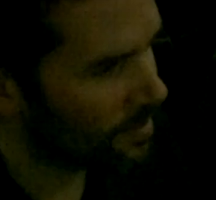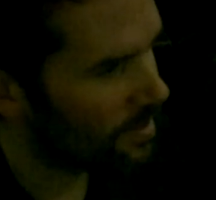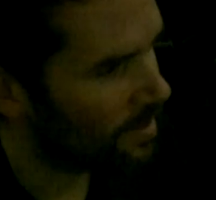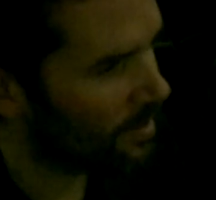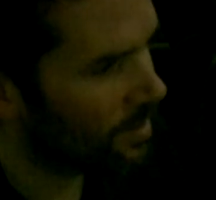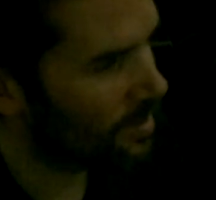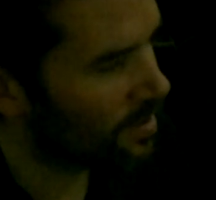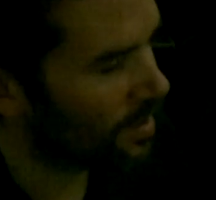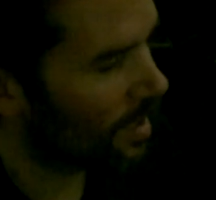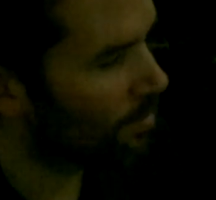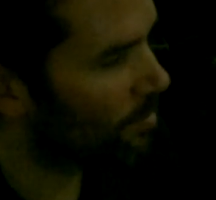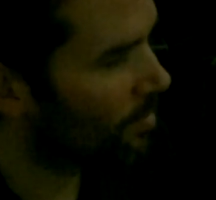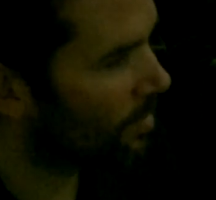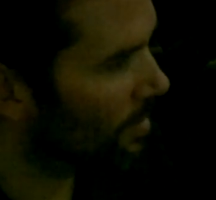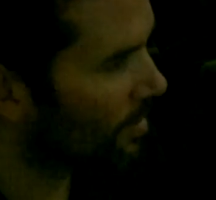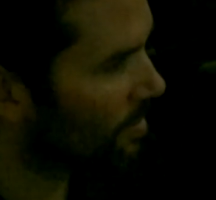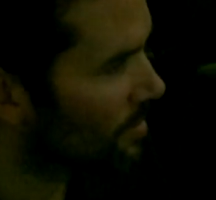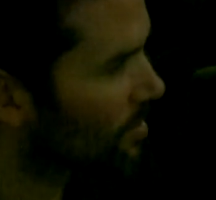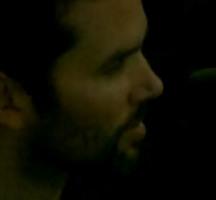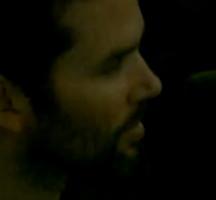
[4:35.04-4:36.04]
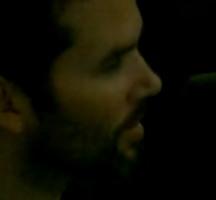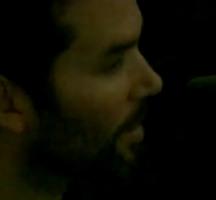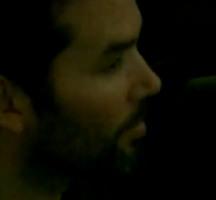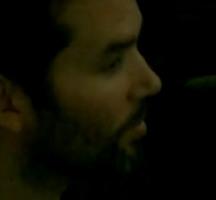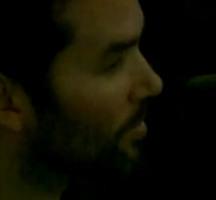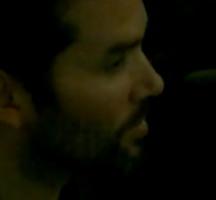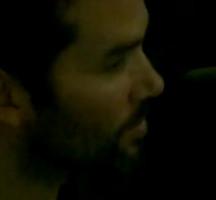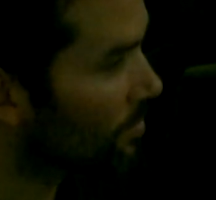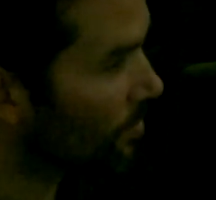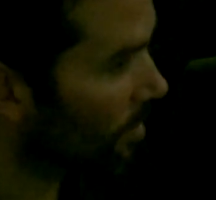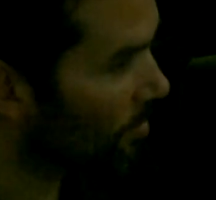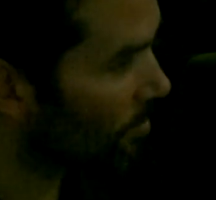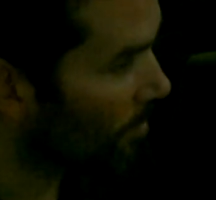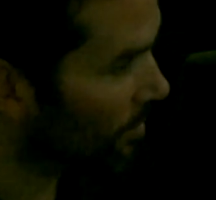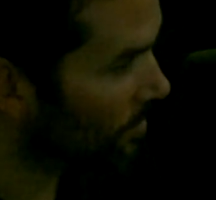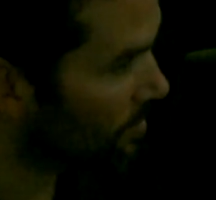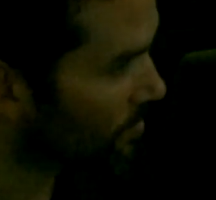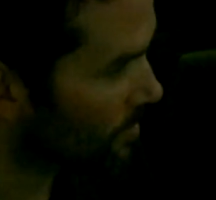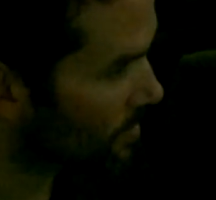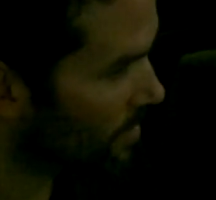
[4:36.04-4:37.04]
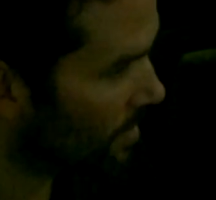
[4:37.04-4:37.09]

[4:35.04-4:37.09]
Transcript: The same thing should happen to robots, was